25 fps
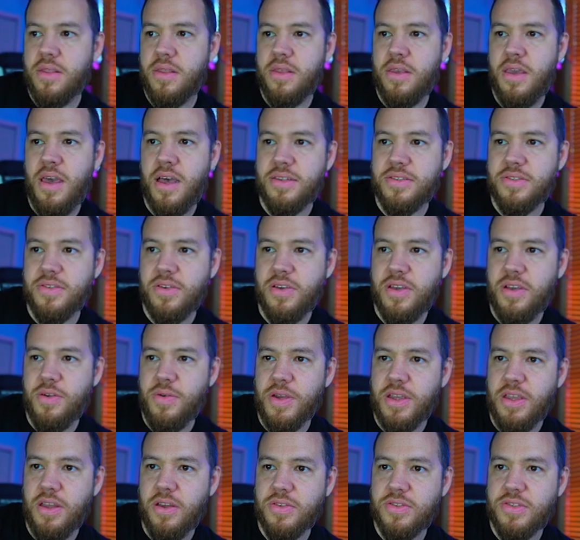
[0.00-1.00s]
Yeah, so here
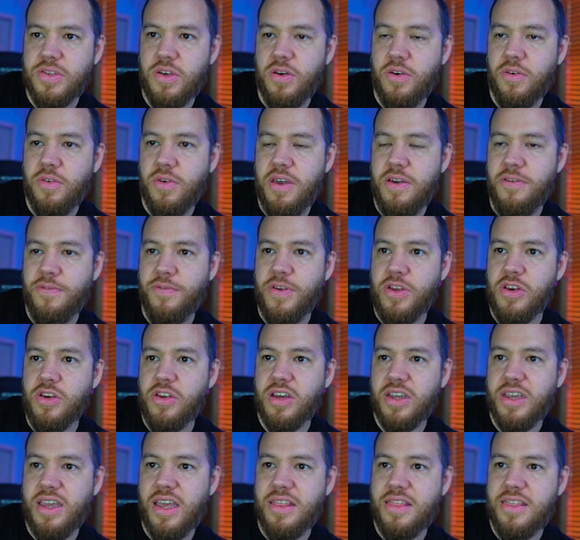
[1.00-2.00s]
we go. So if we
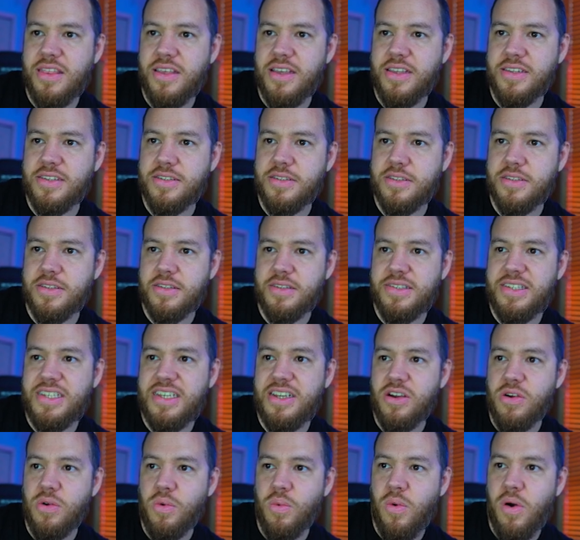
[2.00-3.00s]
look at this,
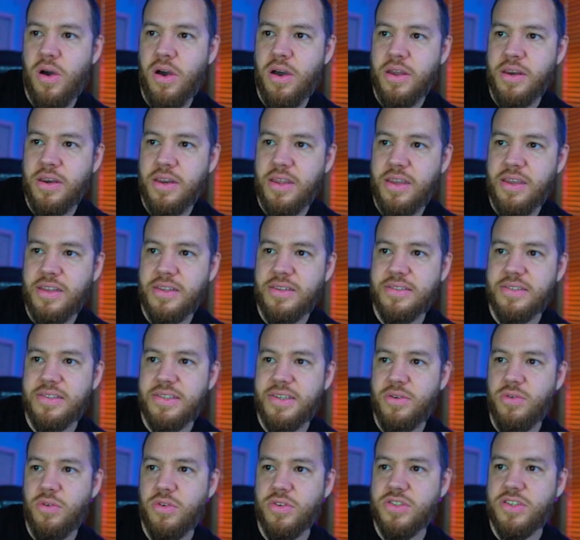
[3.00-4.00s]
tier one is
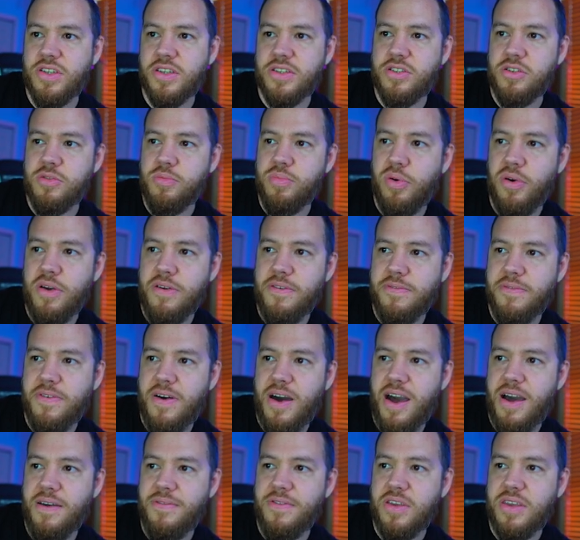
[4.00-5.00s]
0 to
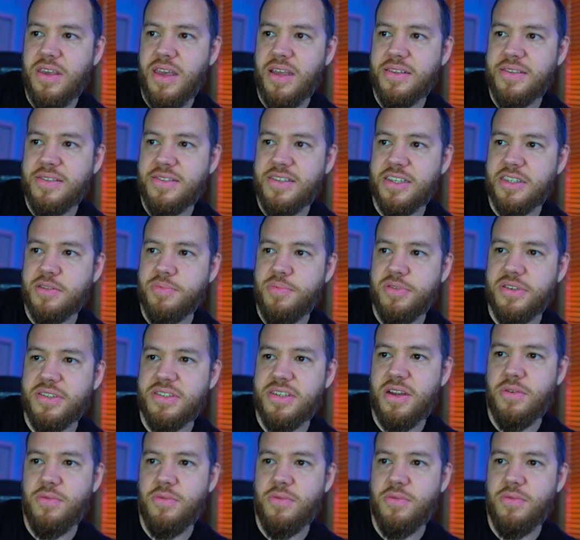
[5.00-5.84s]
2.5, you get 6%